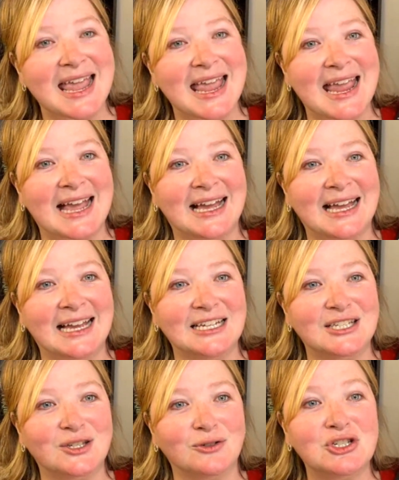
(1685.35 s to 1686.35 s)
And
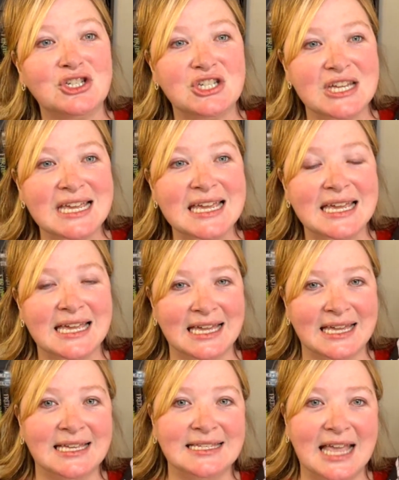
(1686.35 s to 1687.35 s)
so she
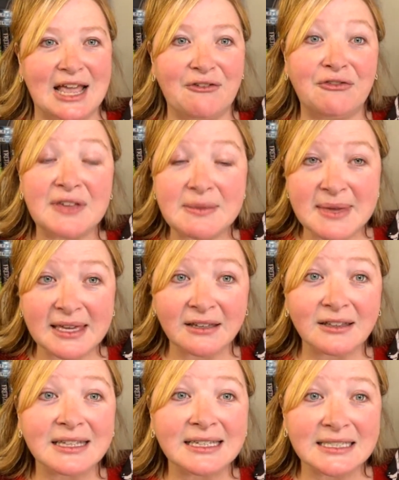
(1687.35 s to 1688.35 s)
is a
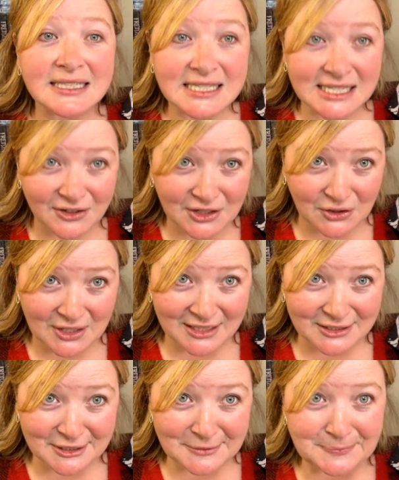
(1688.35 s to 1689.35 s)
female serial
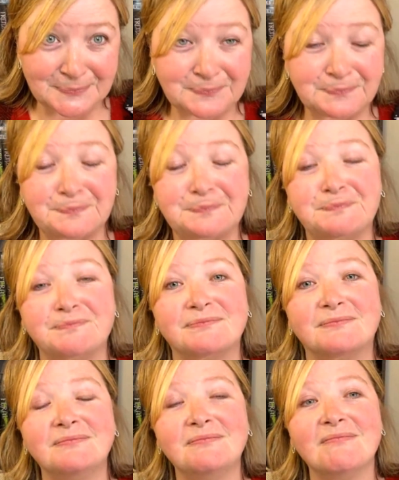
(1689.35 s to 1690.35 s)
killer.
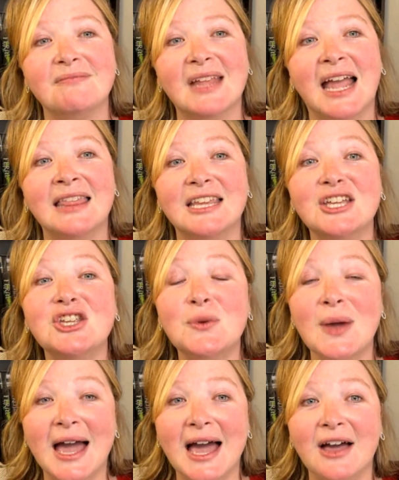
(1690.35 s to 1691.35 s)
And then you
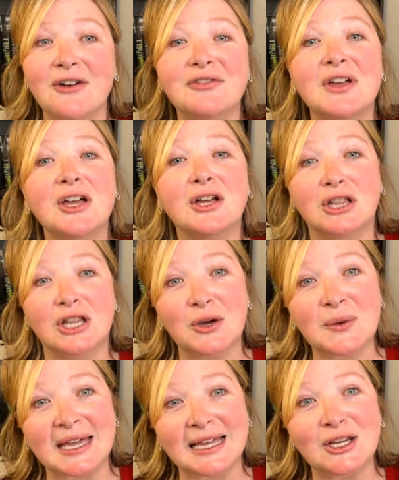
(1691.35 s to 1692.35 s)
have
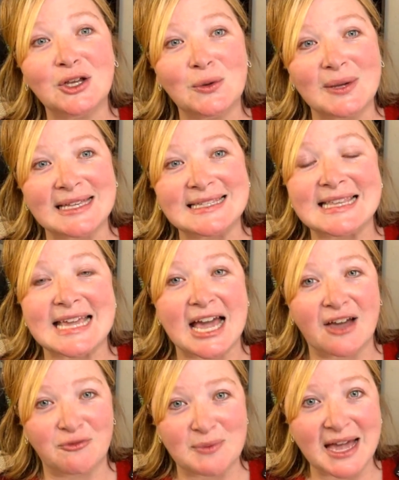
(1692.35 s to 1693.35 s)
Logan, who is the
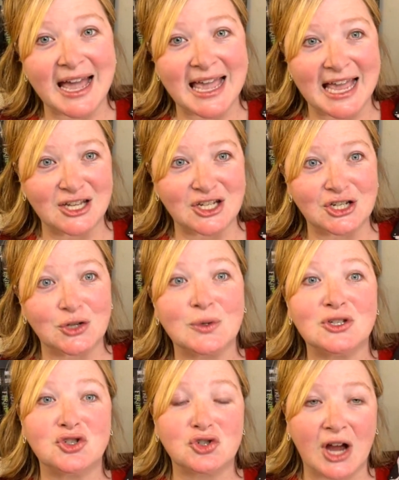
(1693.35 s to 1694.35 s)
FBI agent who
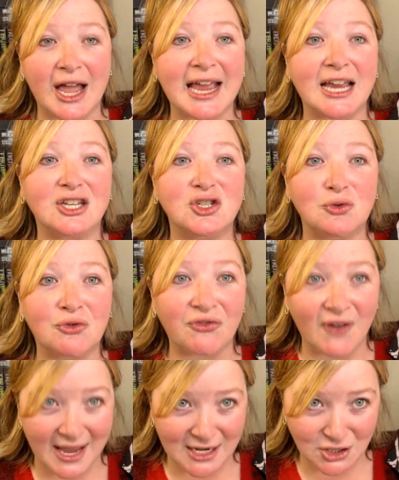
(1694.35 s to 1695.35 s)
is trying to
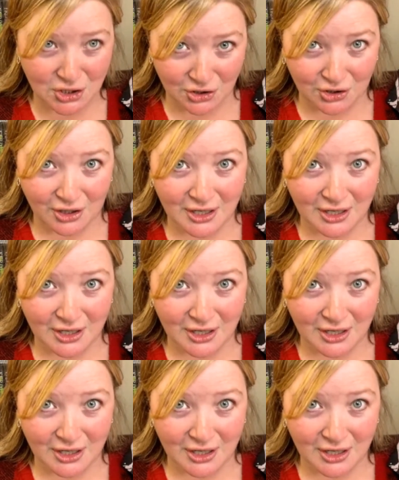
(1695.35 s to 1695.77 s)
find her.